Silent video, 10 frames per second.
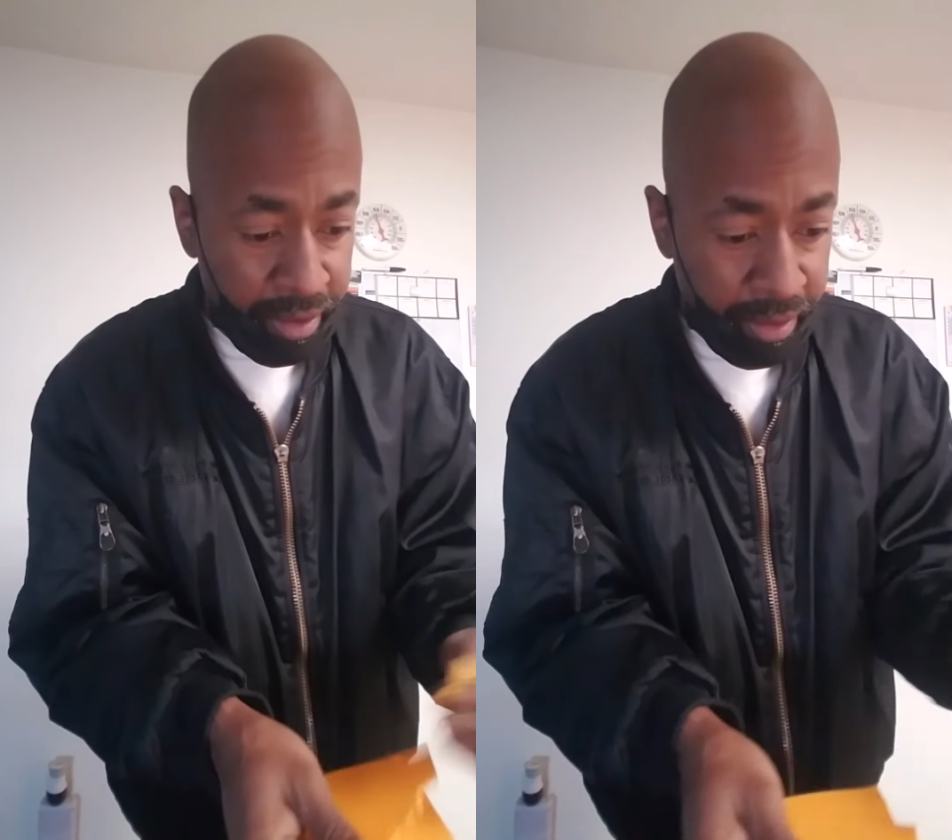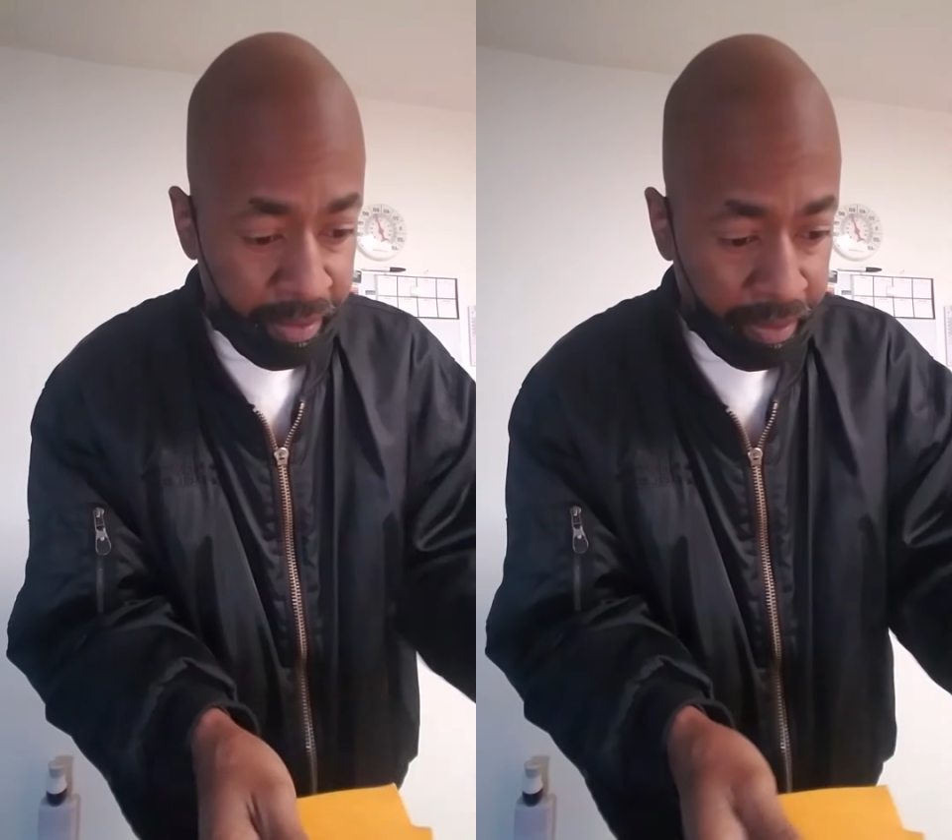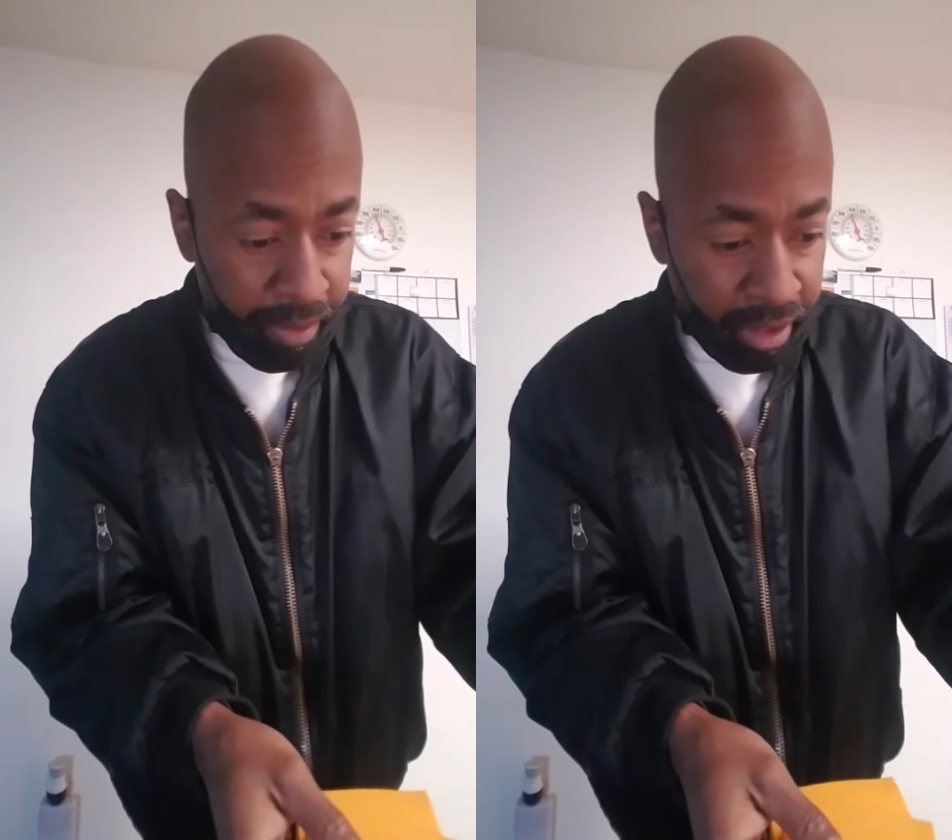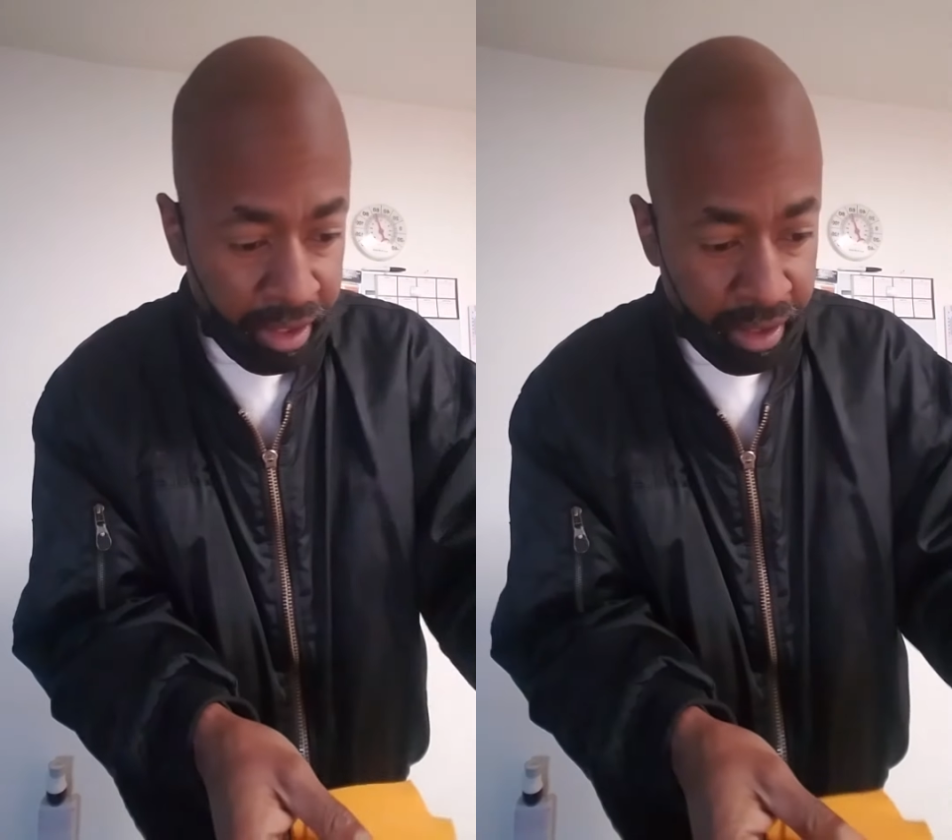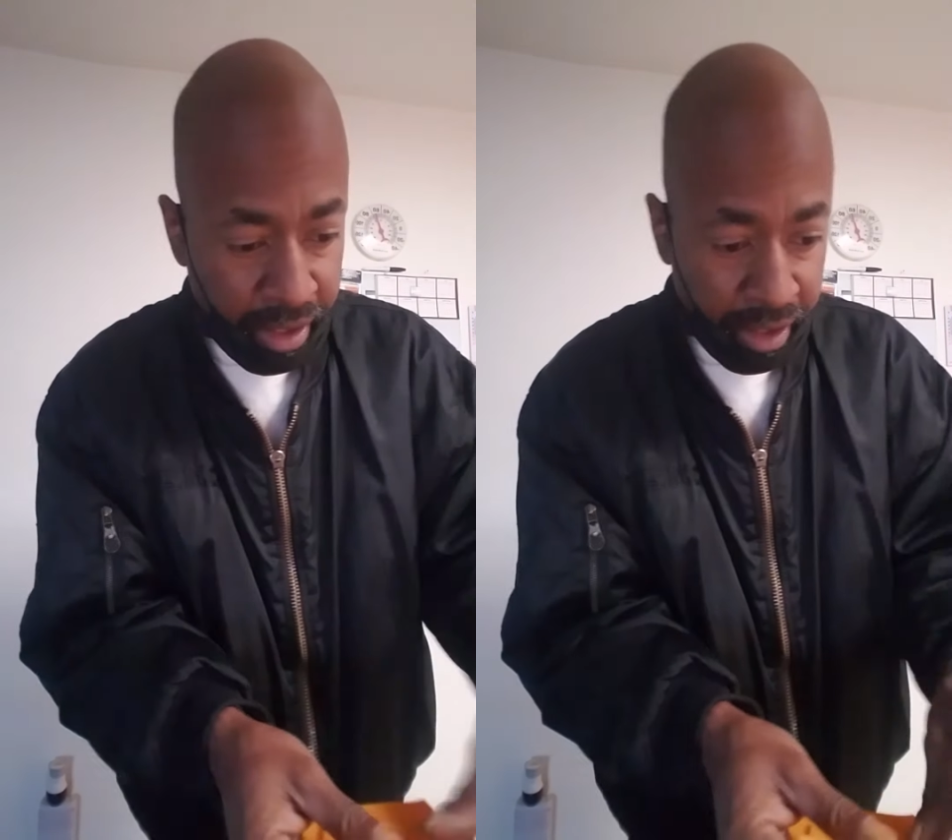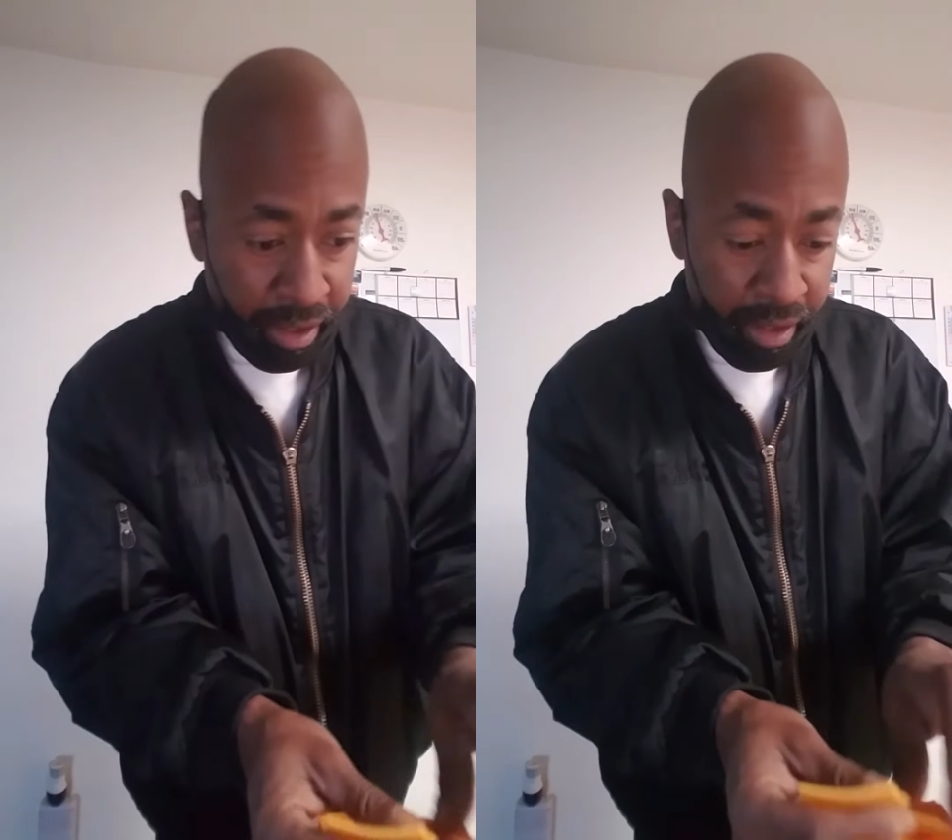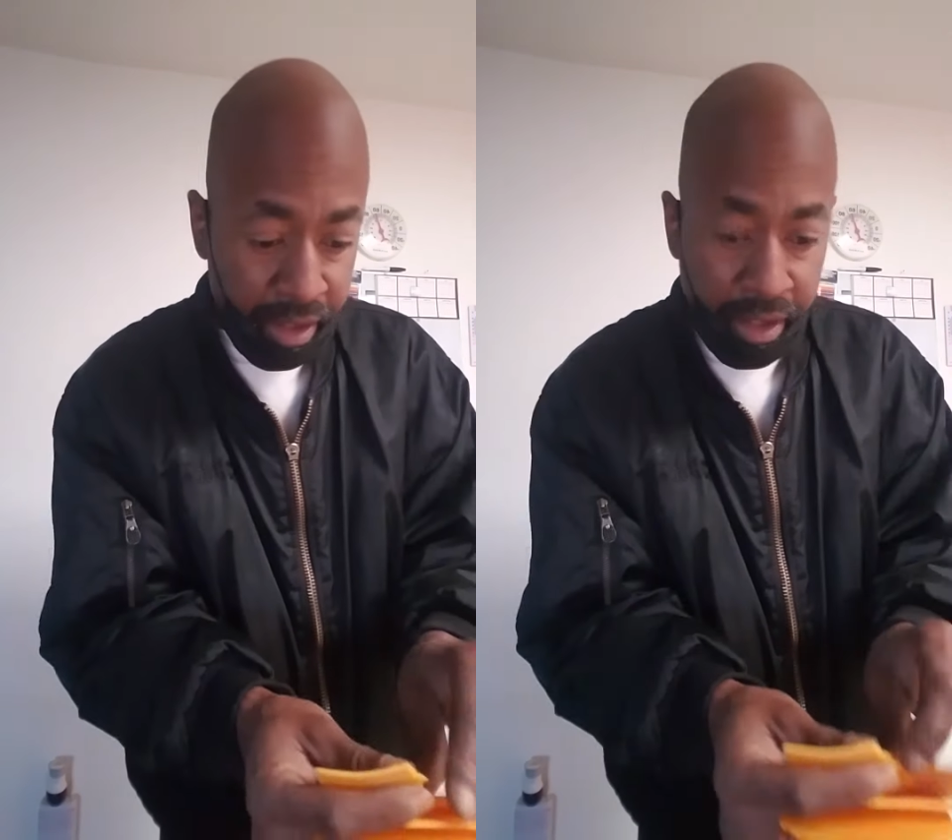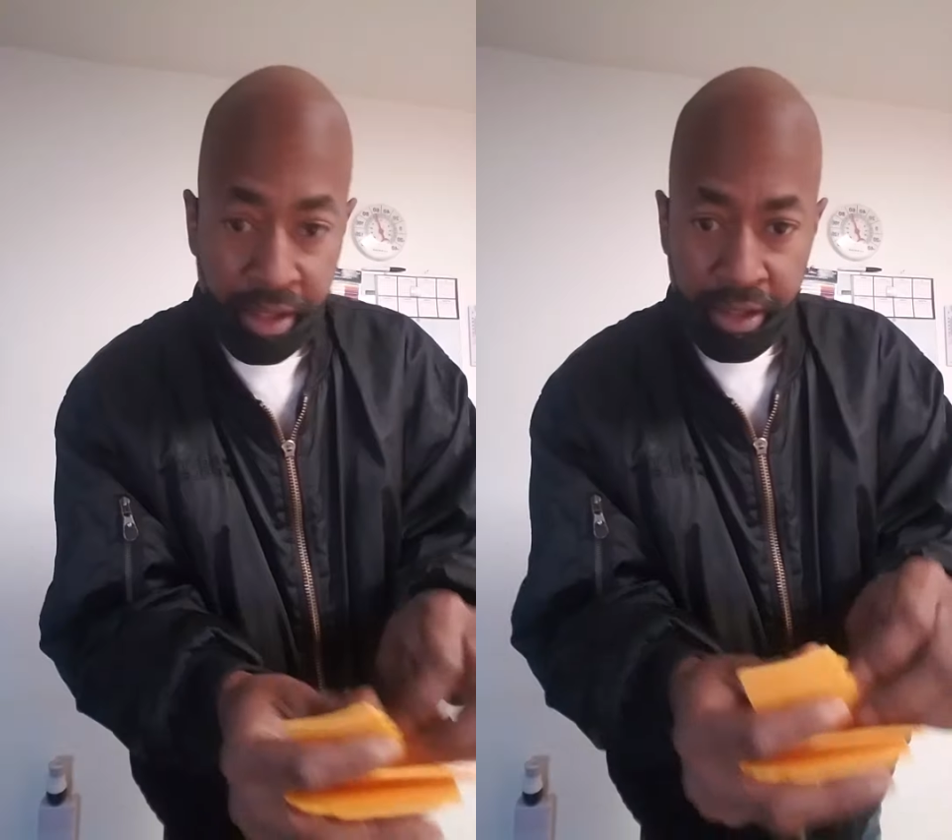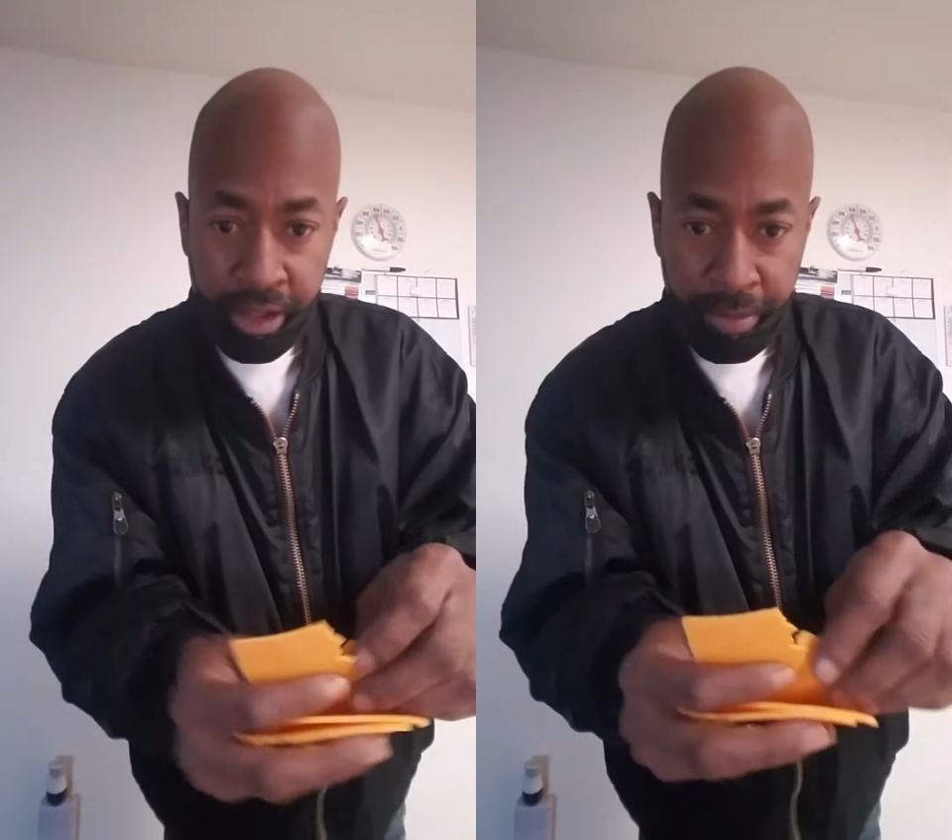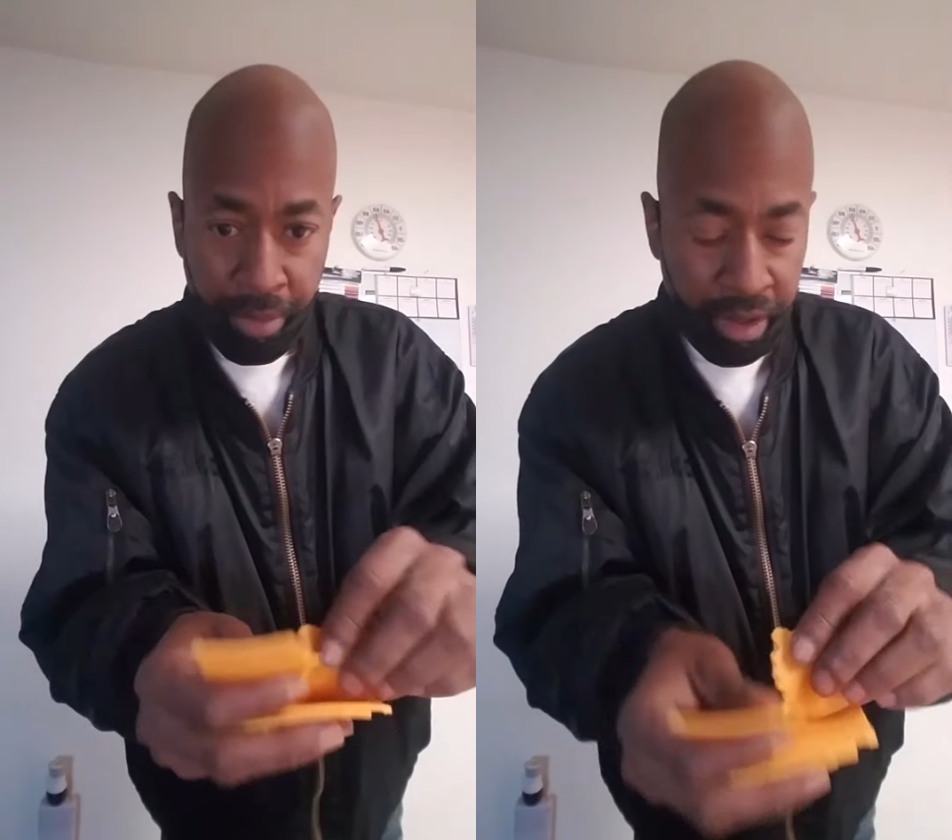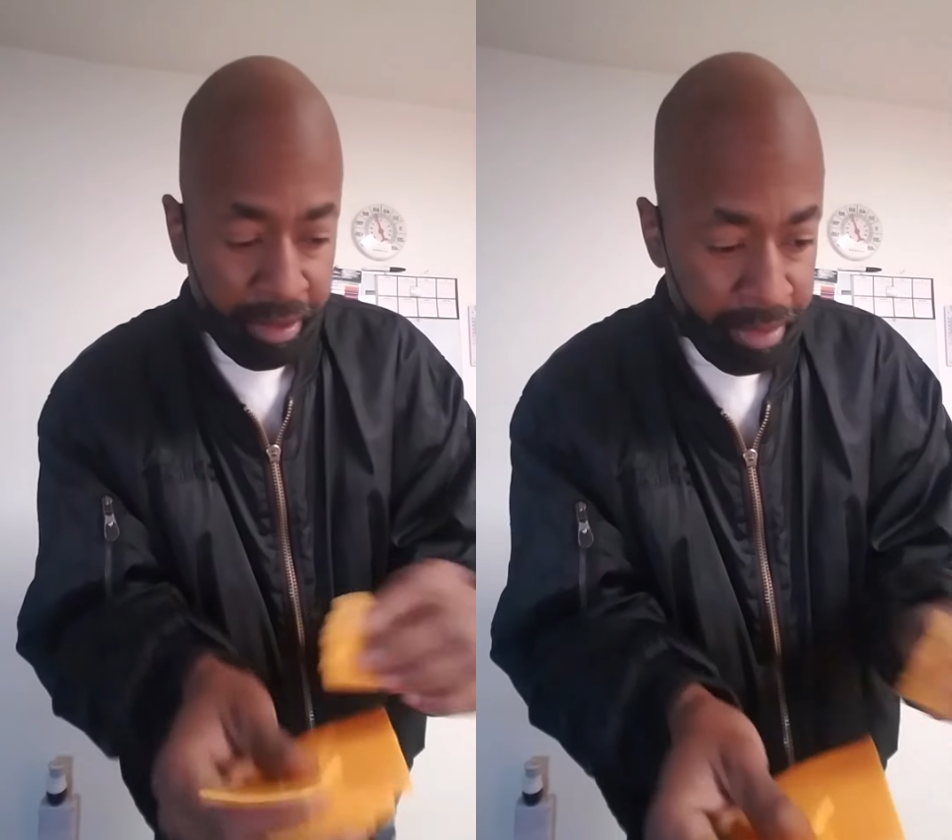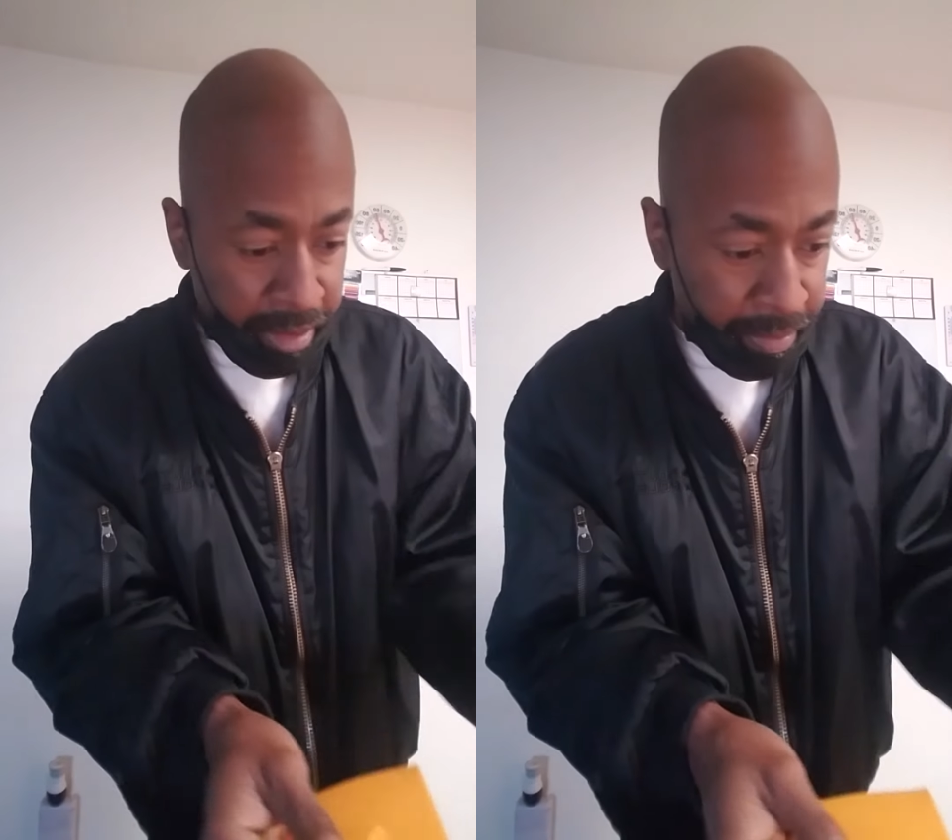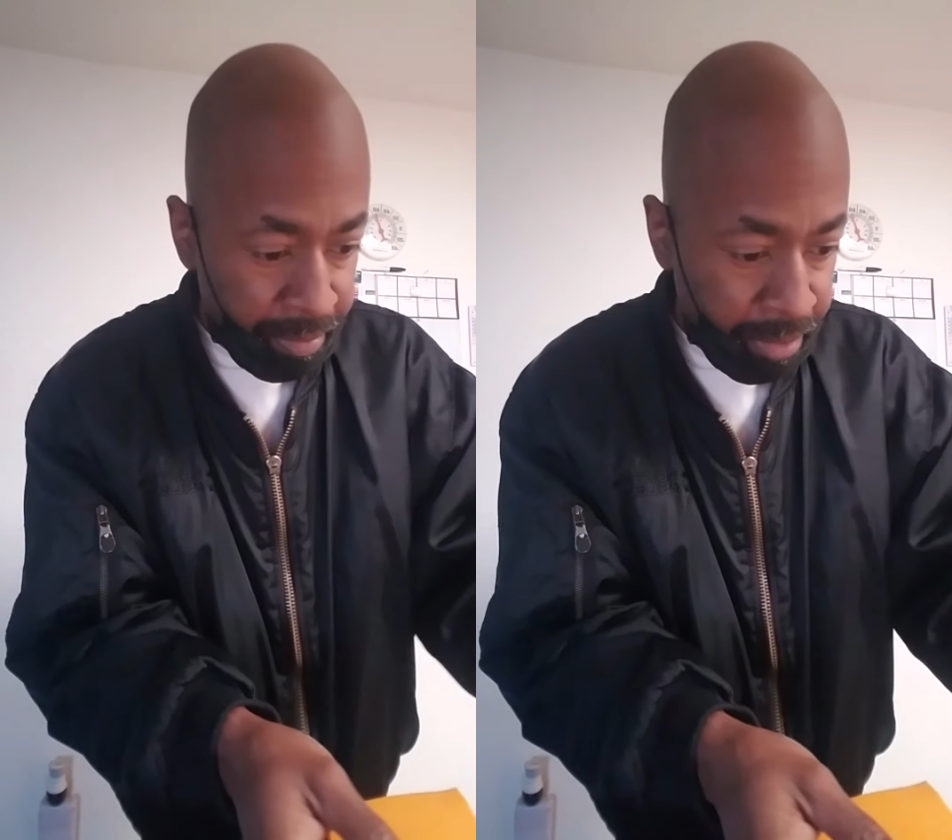We're gonna kind of like just break them up,